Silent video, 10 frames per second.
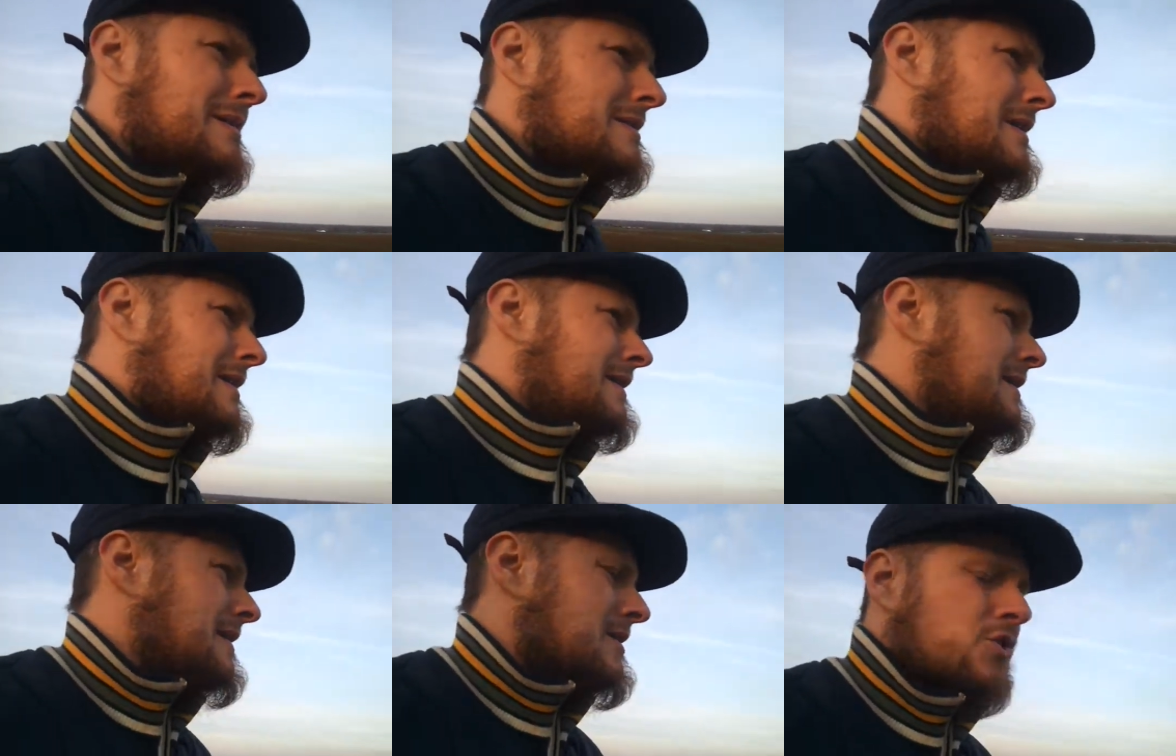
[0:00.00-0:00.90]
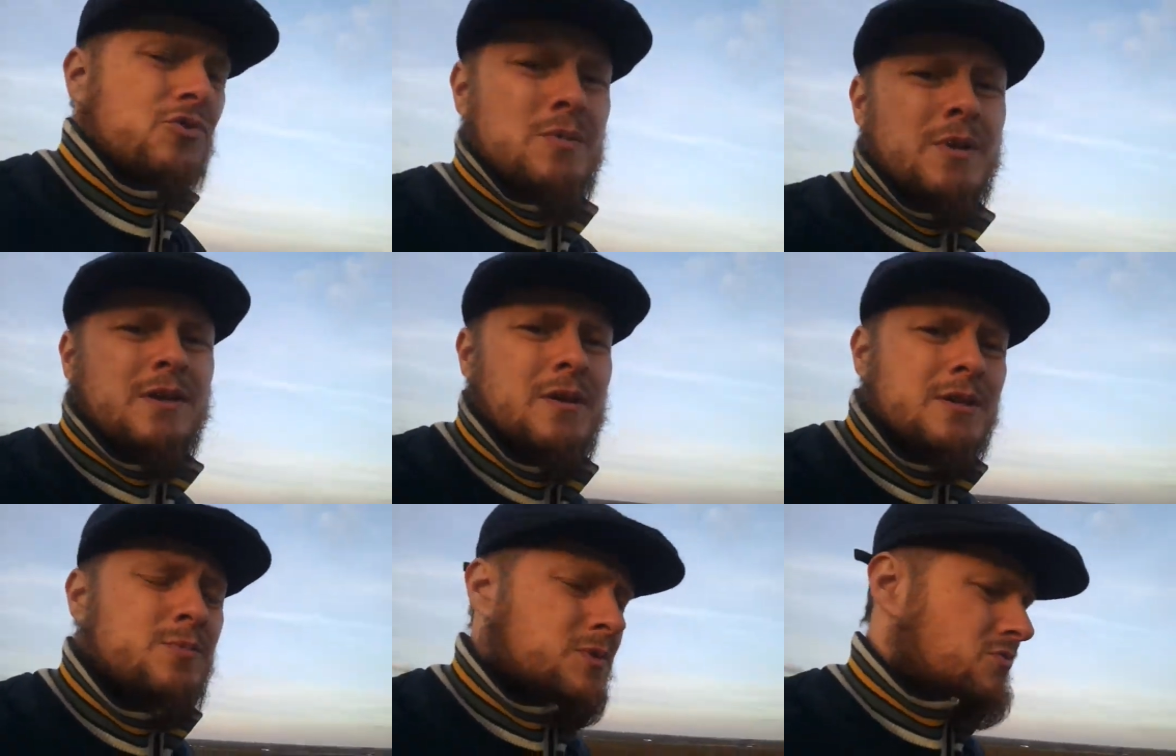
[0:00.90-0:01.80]
is like uh, extremely
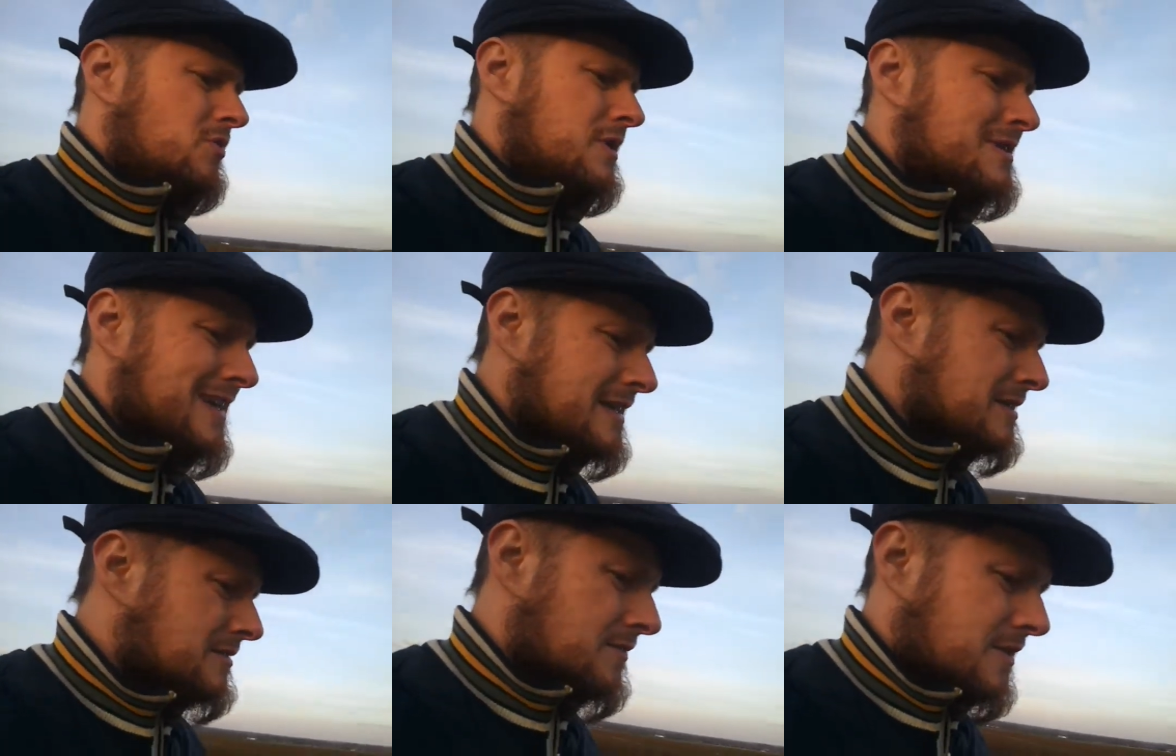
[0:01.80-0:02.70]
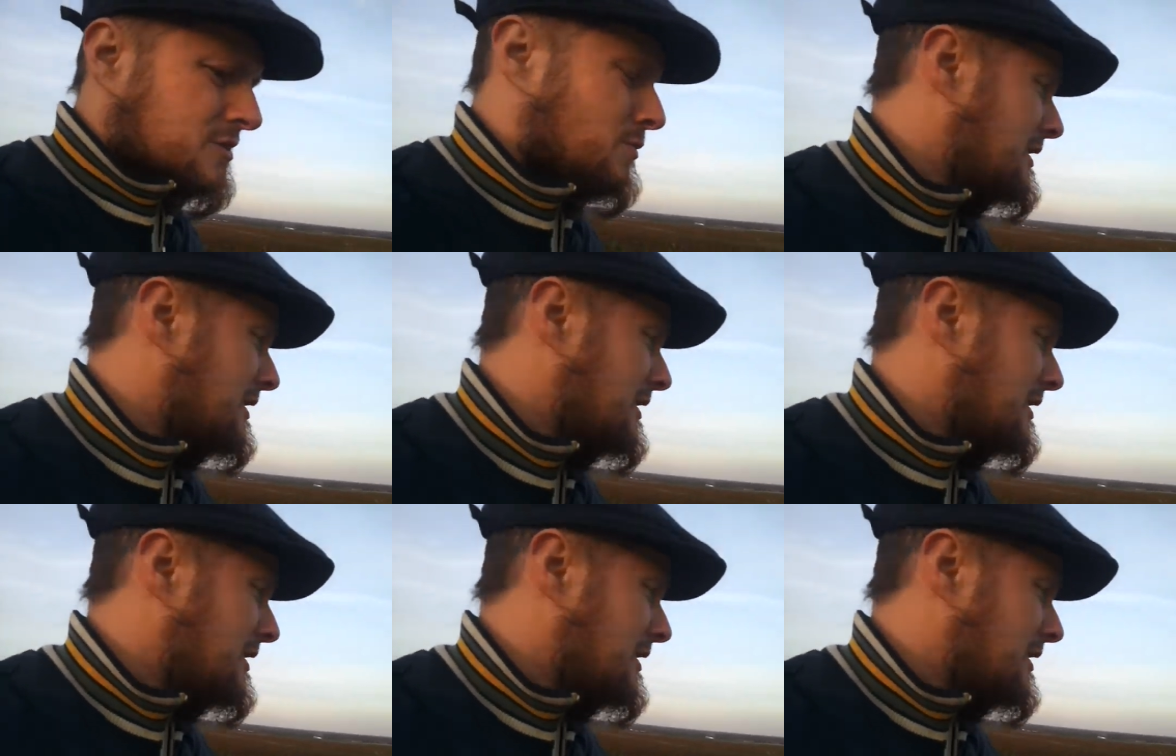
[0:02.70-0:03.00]
crisp. It's really sensitive this